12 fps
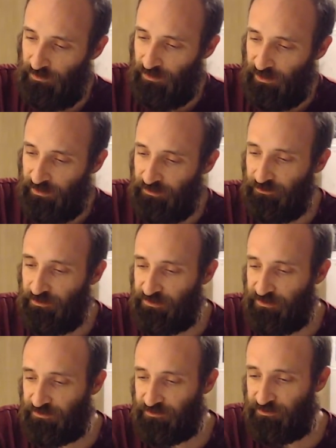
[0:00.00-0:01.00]
I know these
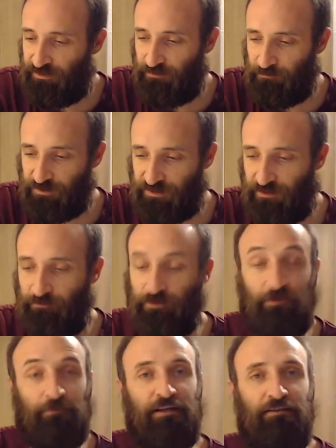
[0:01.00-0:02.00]
things seem
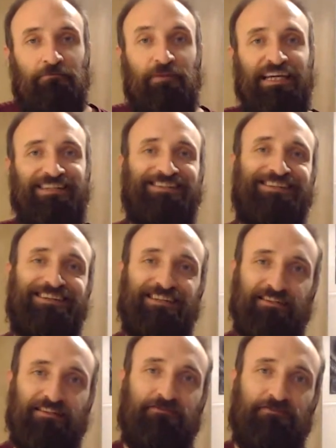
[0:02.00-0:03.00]
simple, but
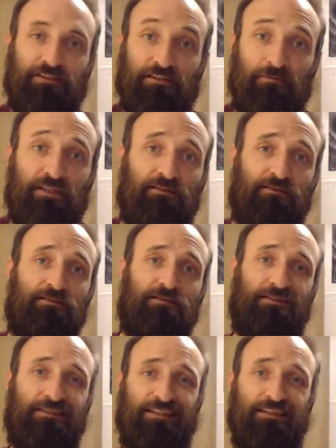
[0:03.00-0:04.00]
basics and fundamentals
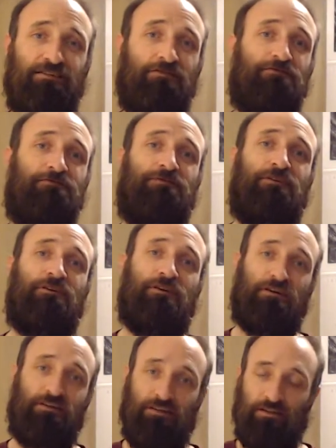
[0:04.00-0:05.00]
can take you far.
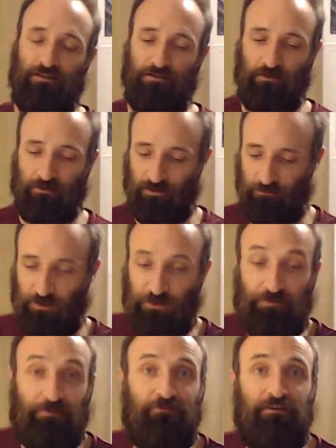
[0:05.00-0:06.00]
Look at
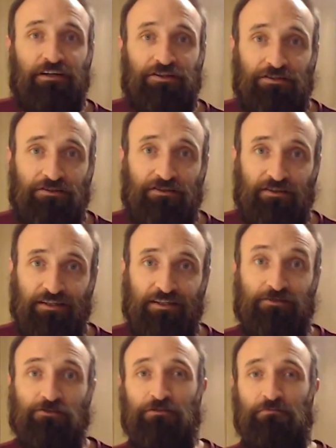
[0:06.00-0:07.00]
most professionals. They
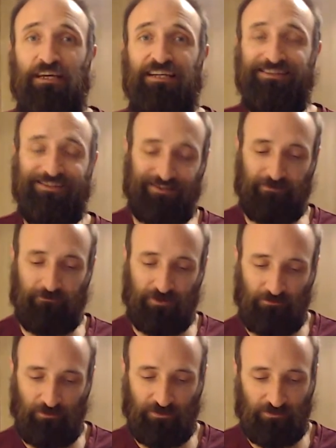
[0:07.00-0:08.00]
do the basics and
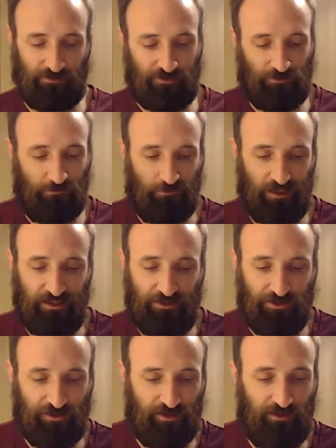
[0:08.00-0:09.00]
fundamentals so
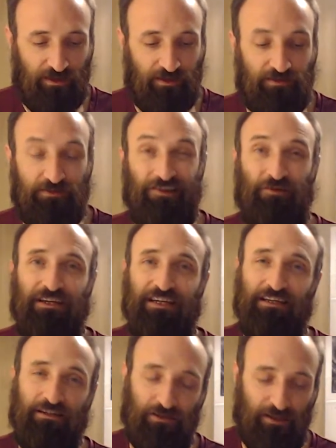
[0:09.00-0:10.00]
much that they get so
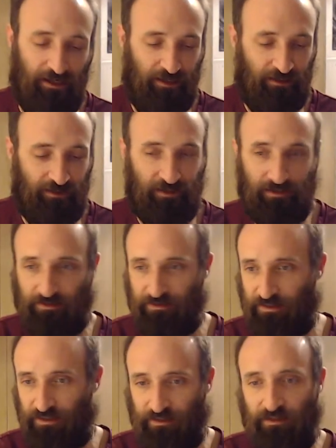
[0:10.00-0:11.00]
good at it, they can
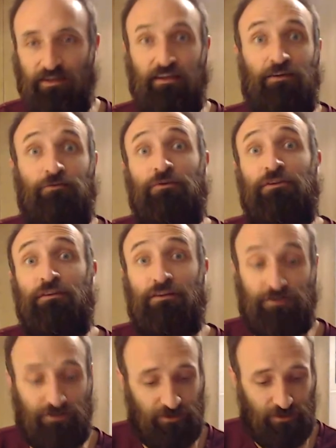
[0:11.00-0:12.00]
see it when they're
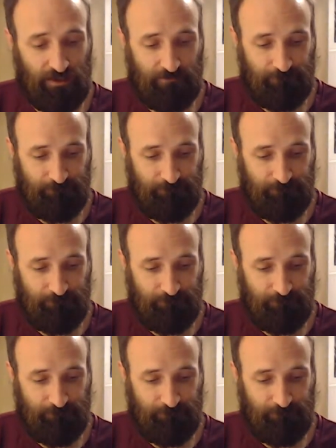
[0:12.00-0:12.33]
asleep.